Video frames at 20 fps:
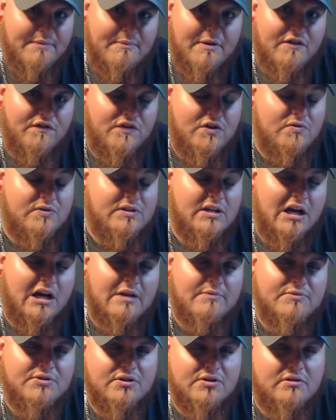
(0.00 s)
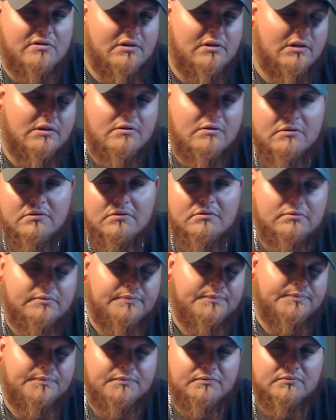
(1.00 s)
my view times are a little
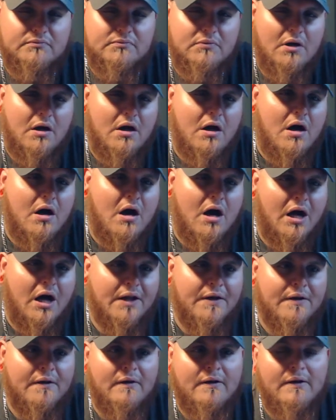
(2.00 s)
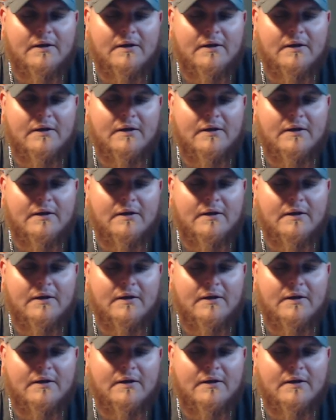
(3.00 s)
odd.